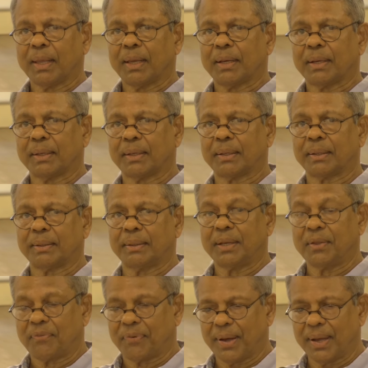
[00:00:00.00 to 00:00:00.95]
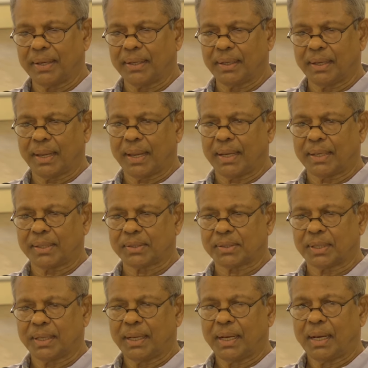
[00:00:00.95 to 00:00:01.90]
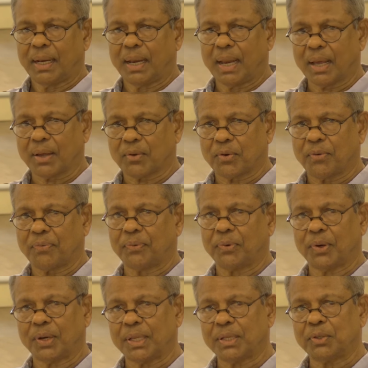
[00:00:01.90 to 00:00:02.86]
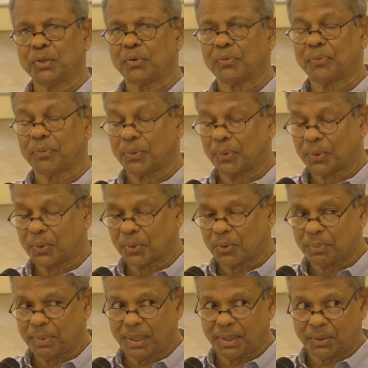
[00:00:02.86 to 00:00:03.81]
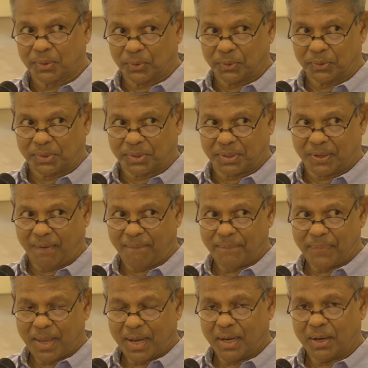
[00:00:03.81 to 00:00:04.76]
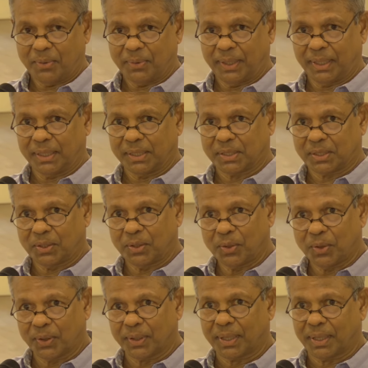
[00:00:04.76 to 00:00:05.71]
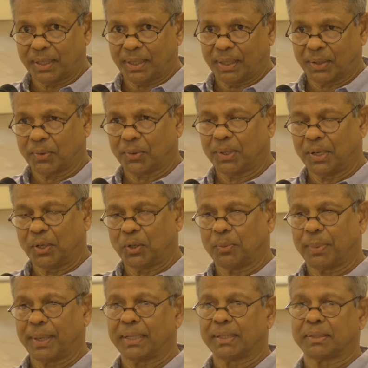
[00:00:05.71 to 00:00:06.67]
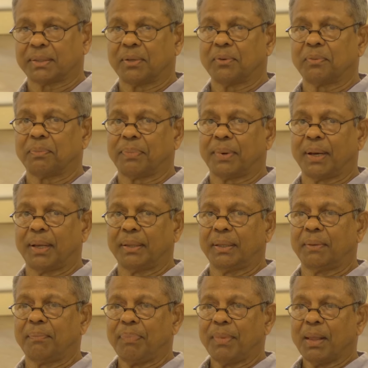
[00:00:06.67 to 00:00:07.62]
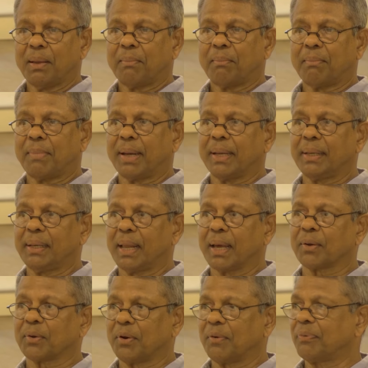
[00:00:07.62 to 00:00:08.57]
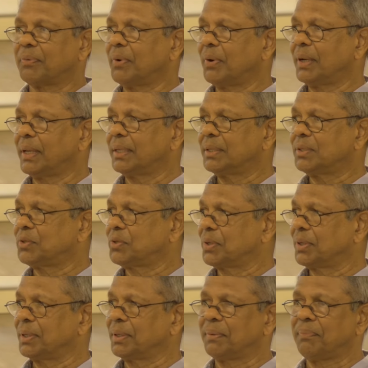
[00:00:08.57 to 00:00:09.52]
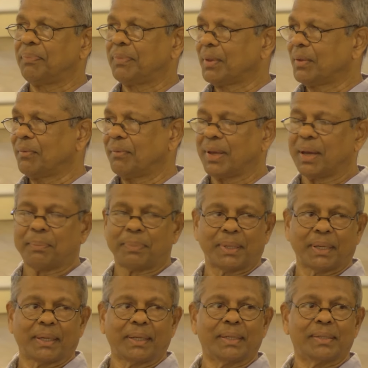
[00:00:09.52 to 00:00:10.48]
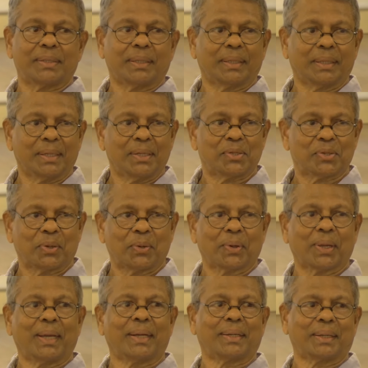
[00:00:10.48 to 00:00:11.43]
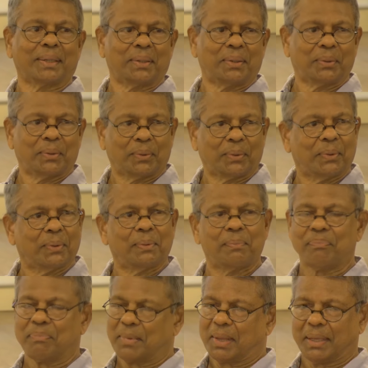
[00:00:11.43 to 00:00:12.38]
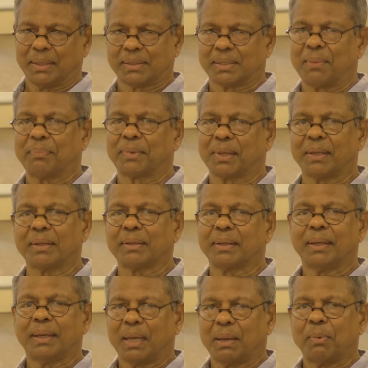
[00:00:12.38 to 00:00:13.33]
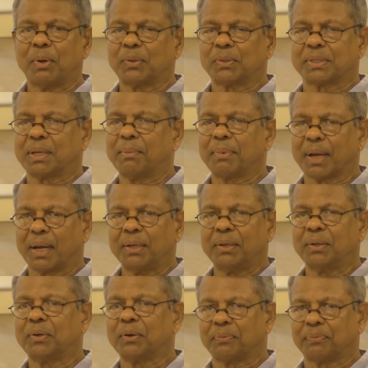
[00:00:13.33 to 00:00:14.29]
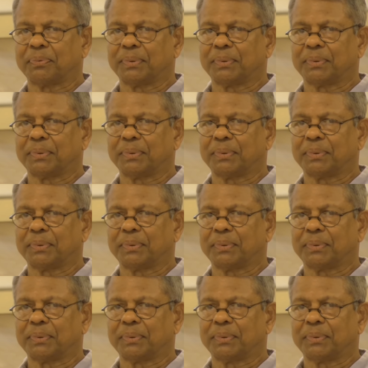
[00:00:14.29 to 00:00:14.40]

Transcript: defined as lack of knowledge of Four Noble Truths. Now, it is not, according to Paticcasamuppada, my lack of knowledge where a particular city is located or something about some kind of